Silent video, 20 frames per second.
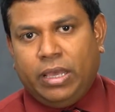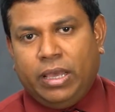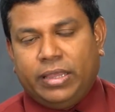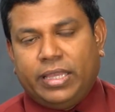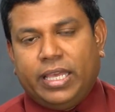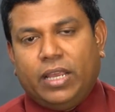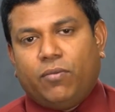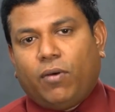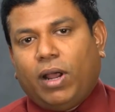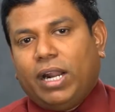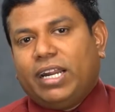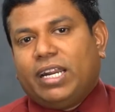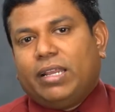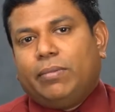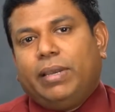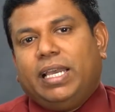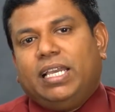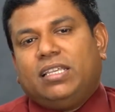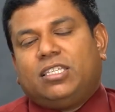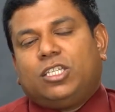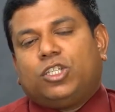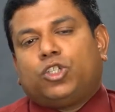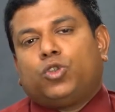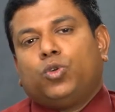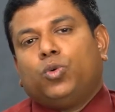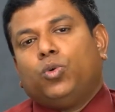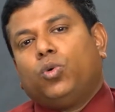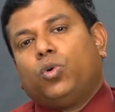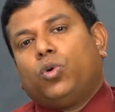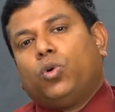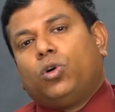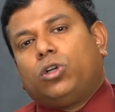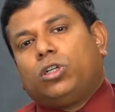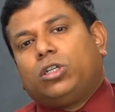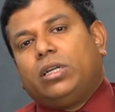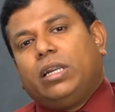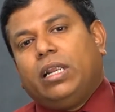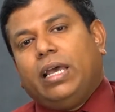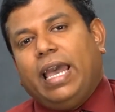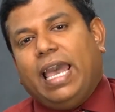Then what remains is 2 root
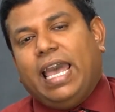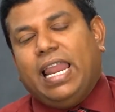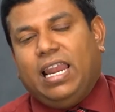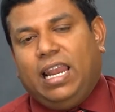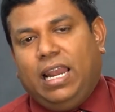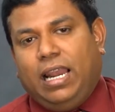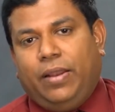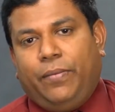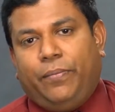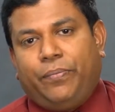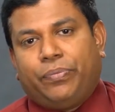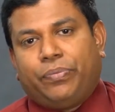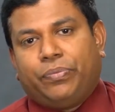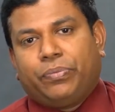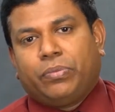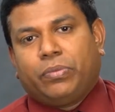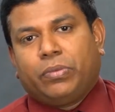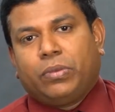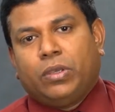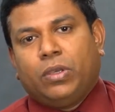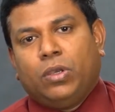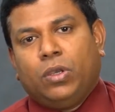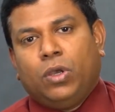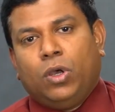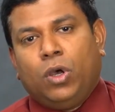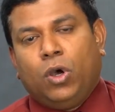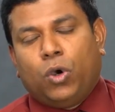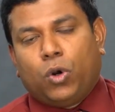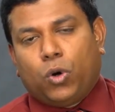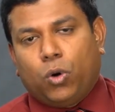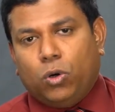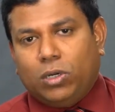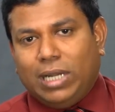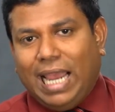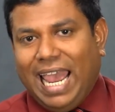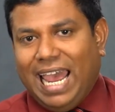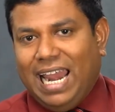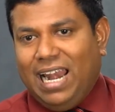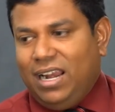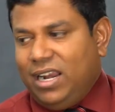L. Root
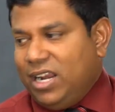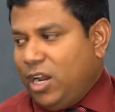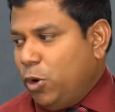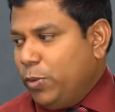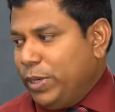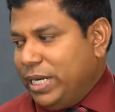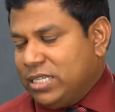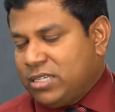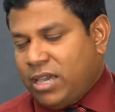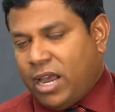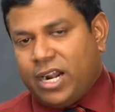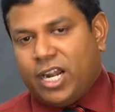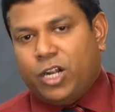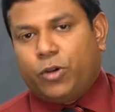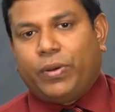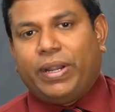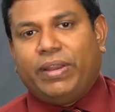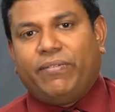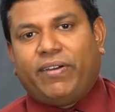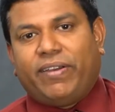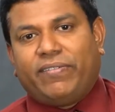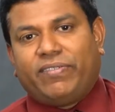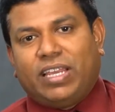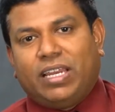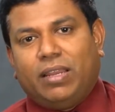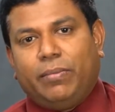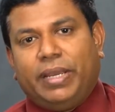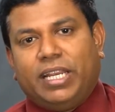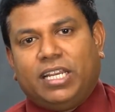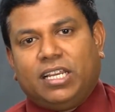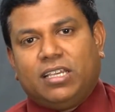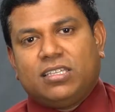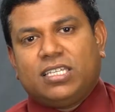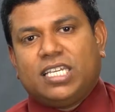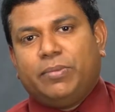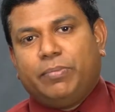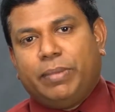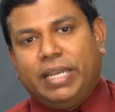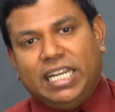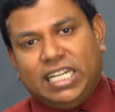L, now it is 125 centimeters.
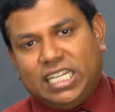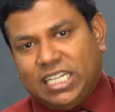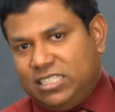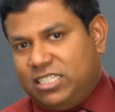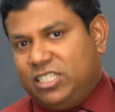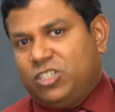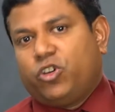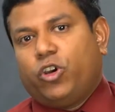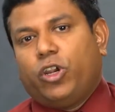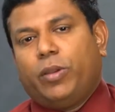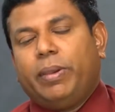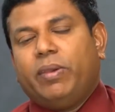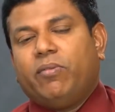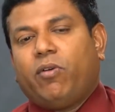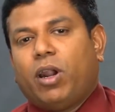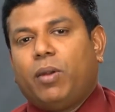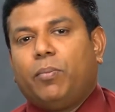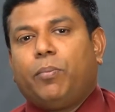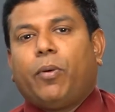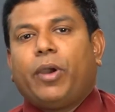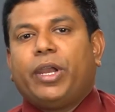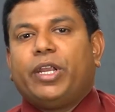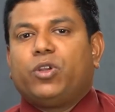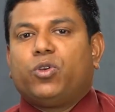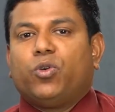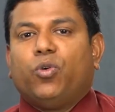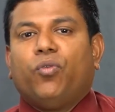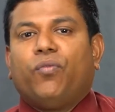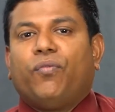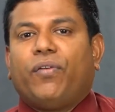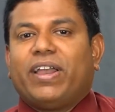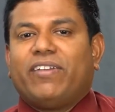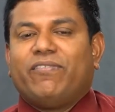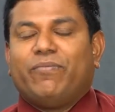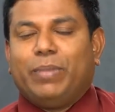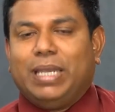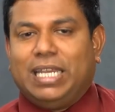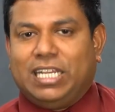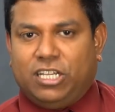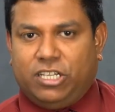In meters, it's going to be 1.25
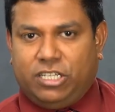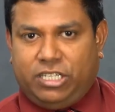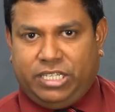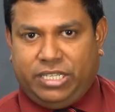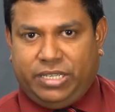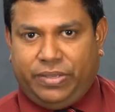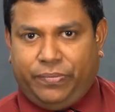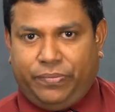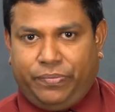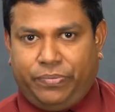meters.